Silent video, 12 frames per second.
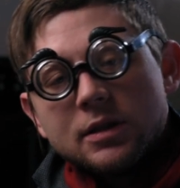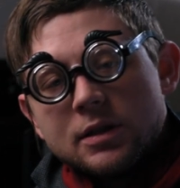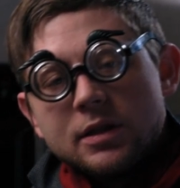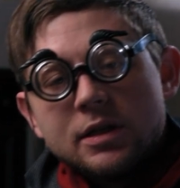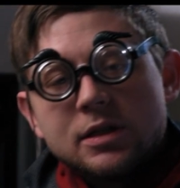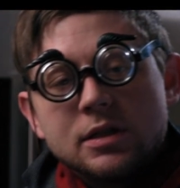
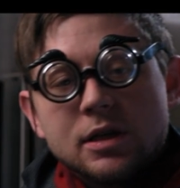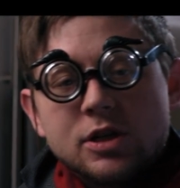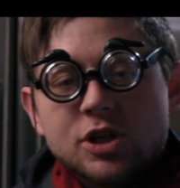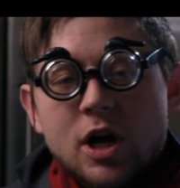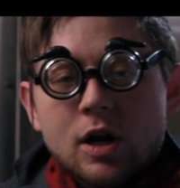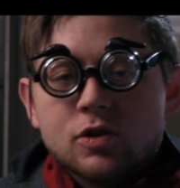This is a
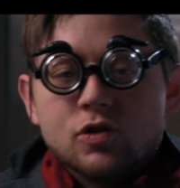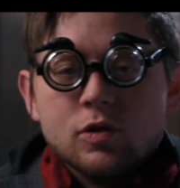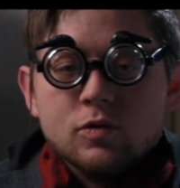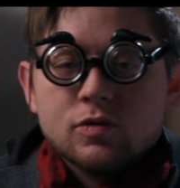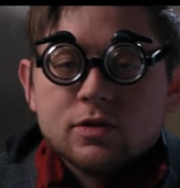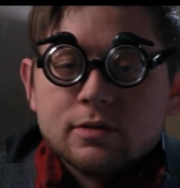
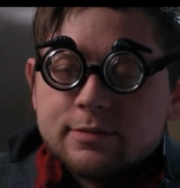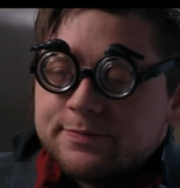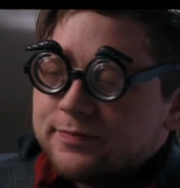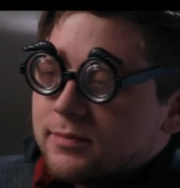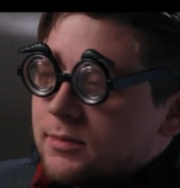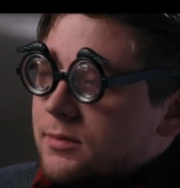chartreuse.
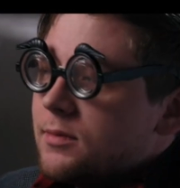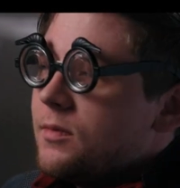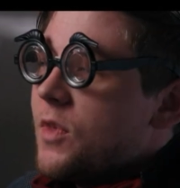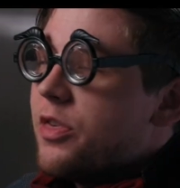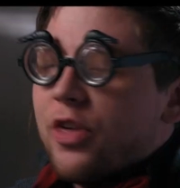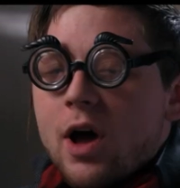
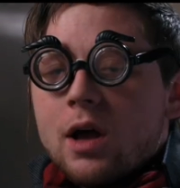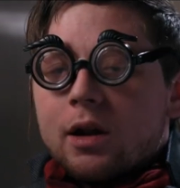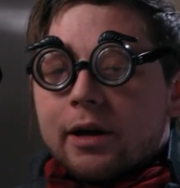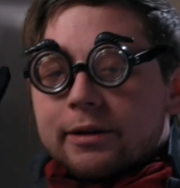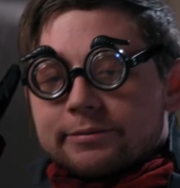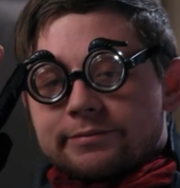
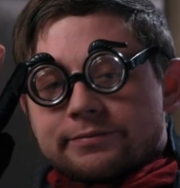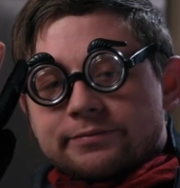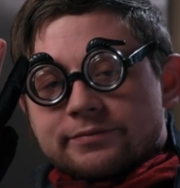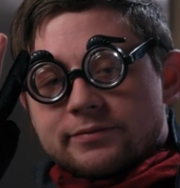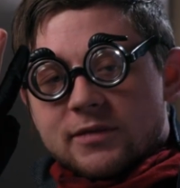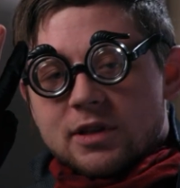Thirdly,
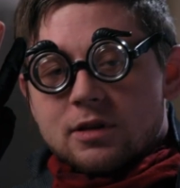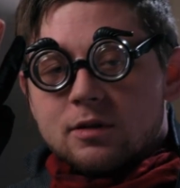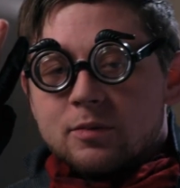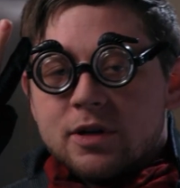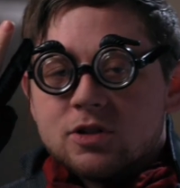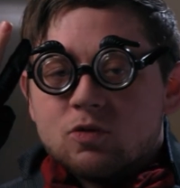you
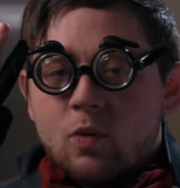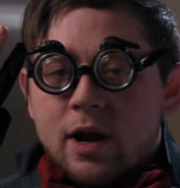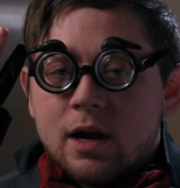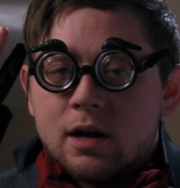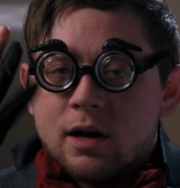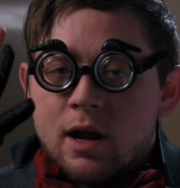must
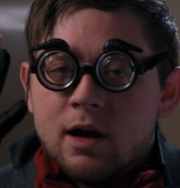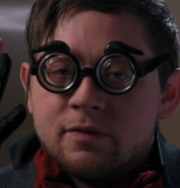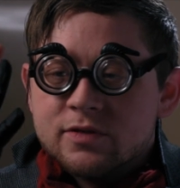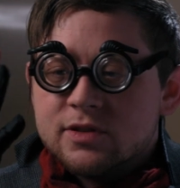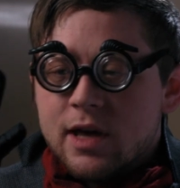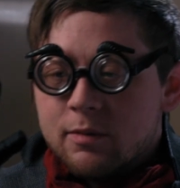wear
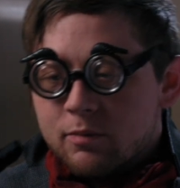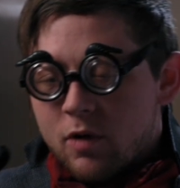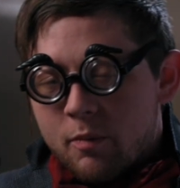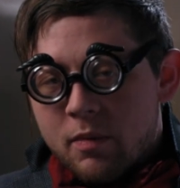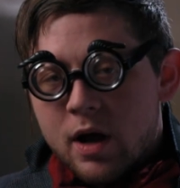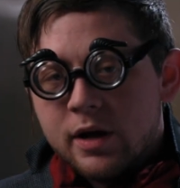gloves that
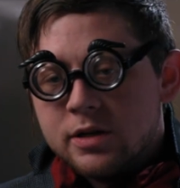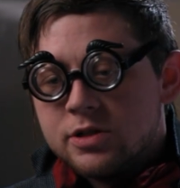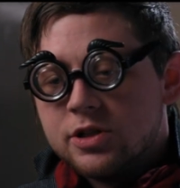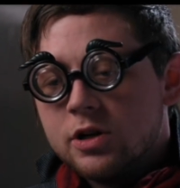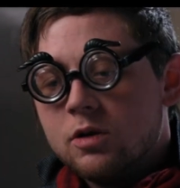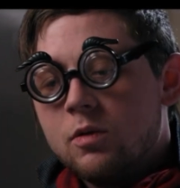remind
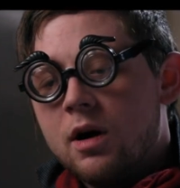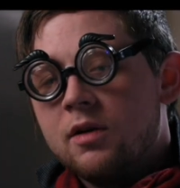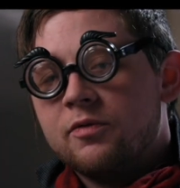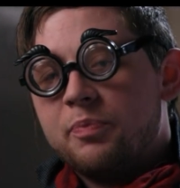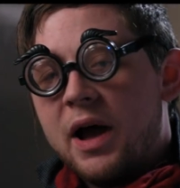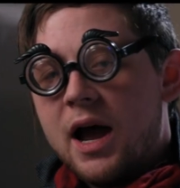you
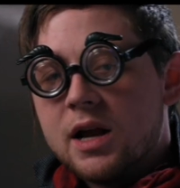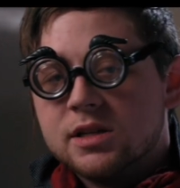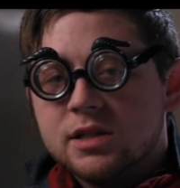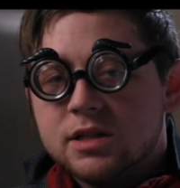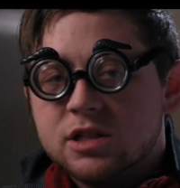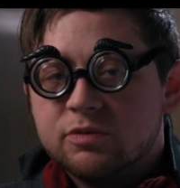of
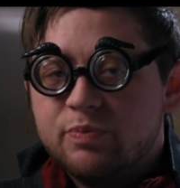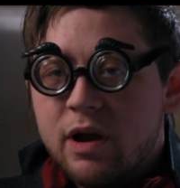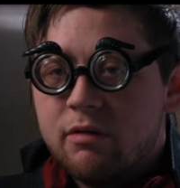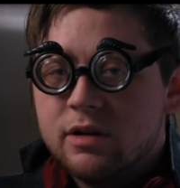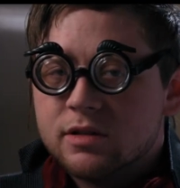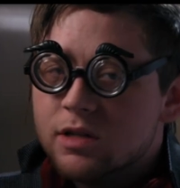past
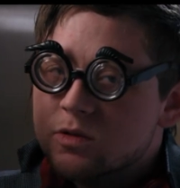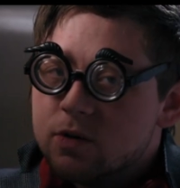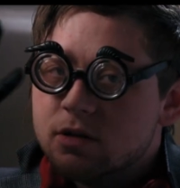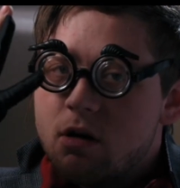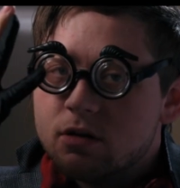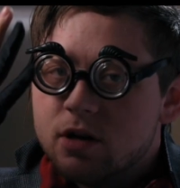experiences with
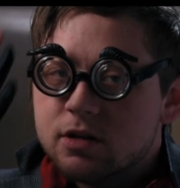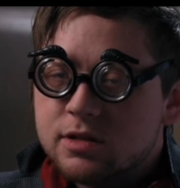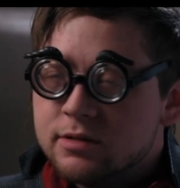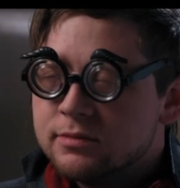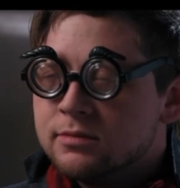doctors.